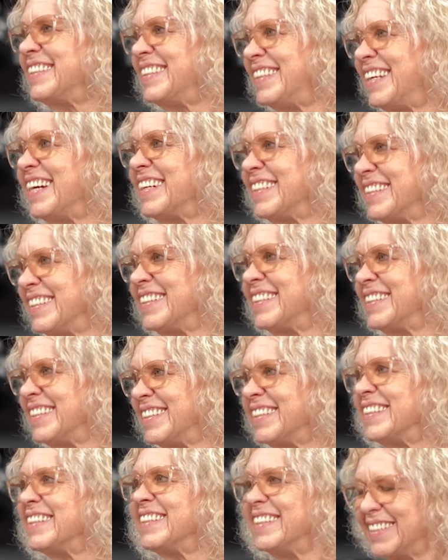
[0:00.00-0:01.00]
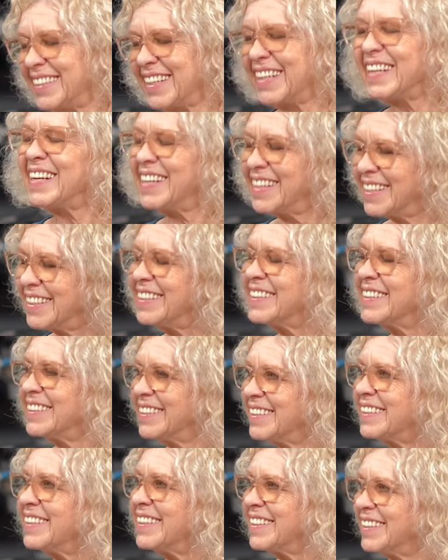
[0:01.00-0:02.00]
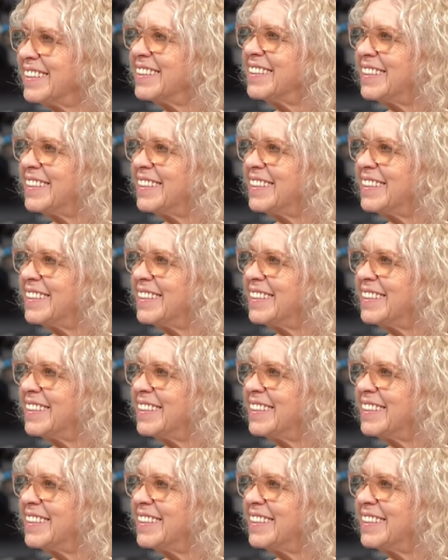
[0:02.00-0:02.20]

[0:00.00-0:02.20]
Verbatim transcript: morning, yeah. evening, night? Uh huh. Okay.